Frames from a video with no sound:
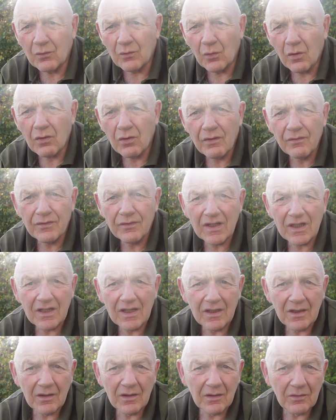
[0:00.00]
one of
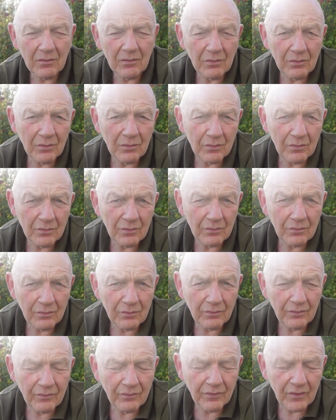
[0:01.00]
the
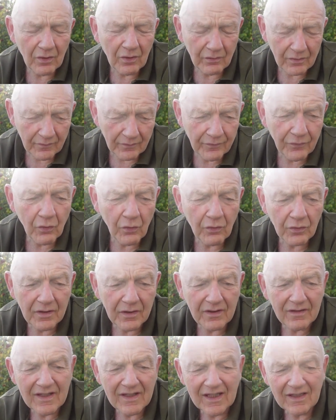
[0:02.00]
or the fourth
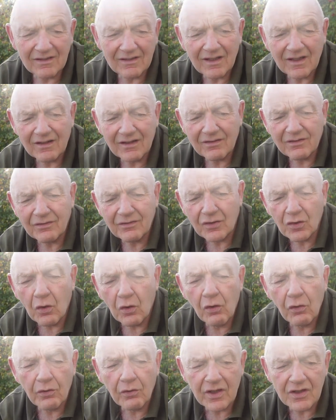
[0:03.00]
thing that
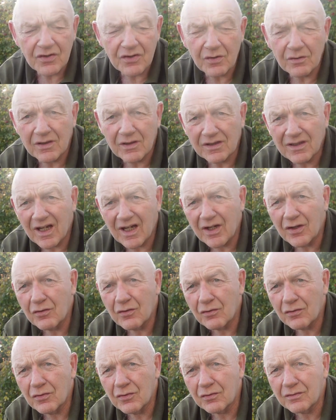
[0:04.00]
core issue that the High
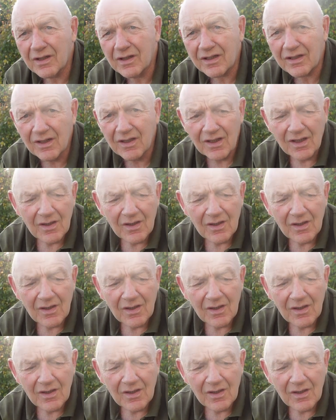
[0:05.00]
Court looked at